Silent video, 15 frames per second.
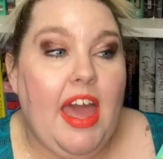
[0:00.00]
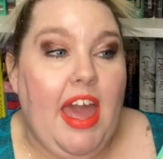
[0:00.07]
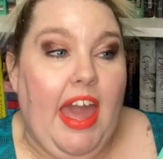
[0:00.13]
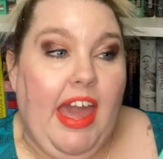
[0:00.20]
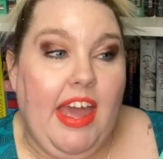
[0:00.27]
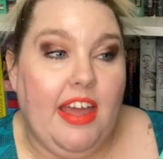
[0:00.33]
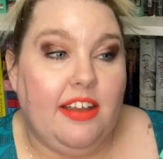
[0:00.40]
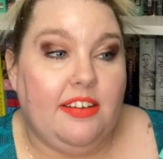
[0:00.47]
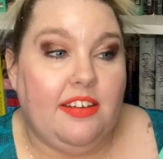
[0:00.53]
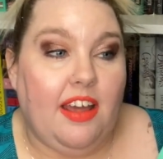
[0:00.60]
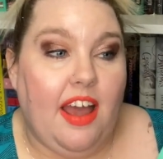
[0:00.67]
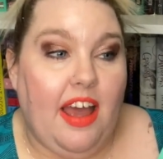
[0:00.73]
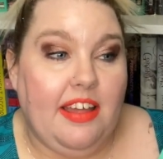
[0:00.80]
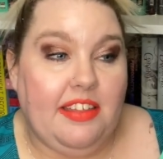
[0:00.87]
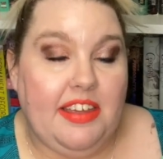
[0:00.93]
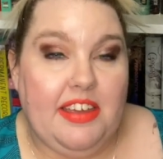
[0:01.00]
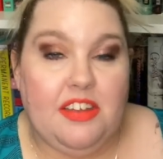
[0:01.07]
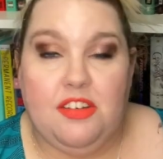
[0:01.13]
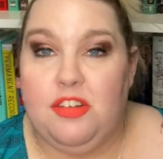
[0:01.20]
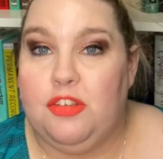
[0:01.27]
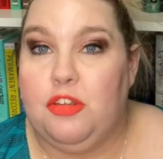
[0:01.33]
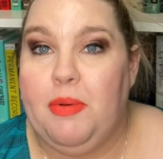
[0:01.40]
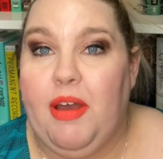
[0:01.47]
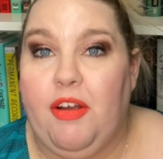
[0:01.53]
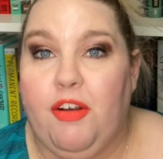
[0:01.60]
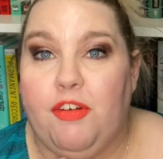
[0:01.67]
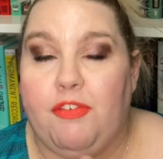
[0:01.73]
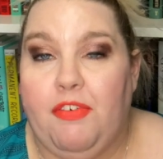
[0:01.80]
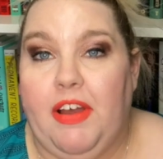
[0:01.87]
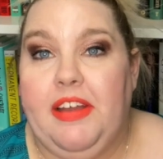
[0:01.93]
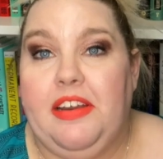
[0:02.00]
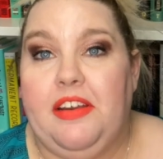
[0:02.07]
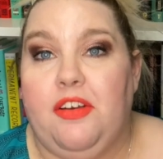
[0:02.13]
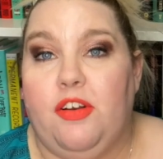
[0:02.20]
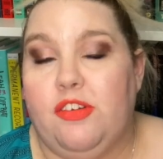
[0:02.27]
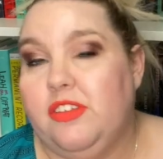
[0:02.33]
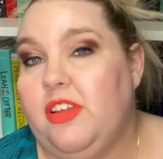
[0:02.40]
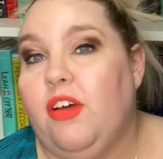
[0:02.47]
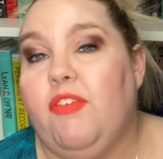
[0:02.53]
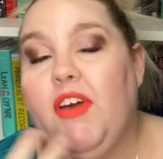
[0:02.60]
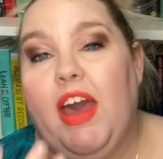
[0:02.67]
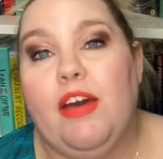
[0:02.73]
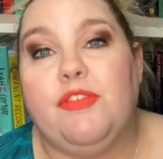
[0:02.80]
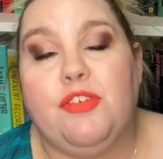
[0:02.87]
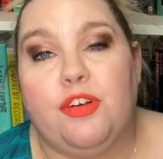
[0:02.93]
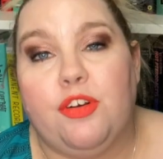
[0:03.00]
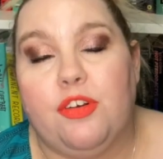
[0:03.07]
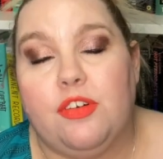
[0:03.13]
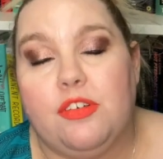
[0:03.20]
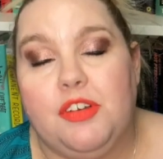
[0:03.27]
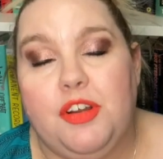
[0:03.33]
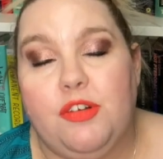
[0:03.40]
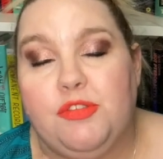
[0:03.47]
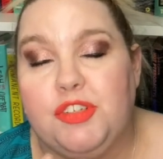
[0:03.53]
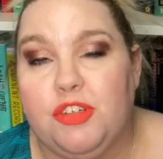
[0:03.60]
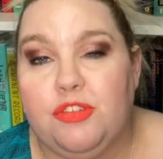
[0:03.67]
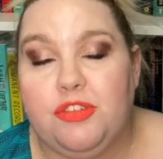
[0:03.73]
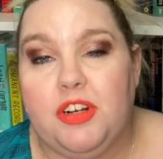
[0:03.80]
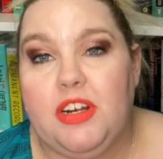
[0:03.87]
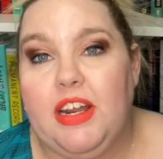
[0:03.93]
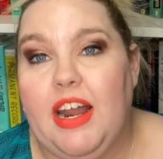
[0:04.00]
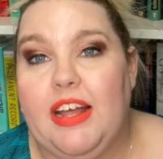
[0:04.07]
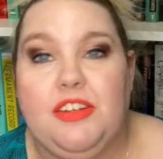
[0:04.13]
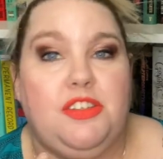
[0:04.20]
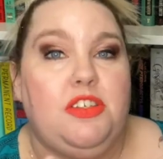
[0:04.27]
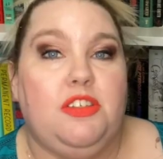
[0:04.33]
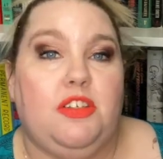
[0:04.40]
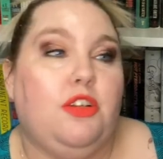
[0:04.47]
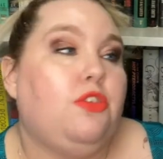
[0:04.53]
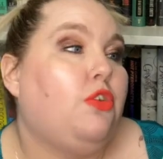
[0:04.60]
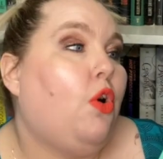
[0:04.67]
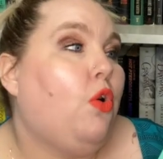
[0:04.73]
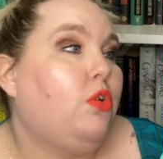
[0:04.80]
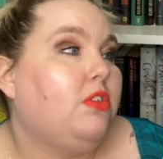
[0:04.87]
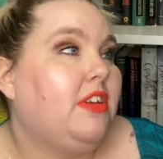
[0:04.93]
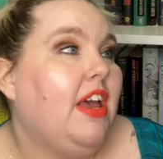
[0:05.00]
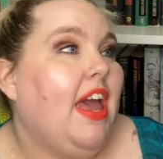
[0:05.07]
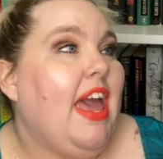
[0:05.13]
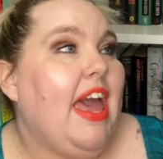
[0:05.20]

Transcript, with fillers: And I think it's just about her finding herself after, you know, children and as she's an adult.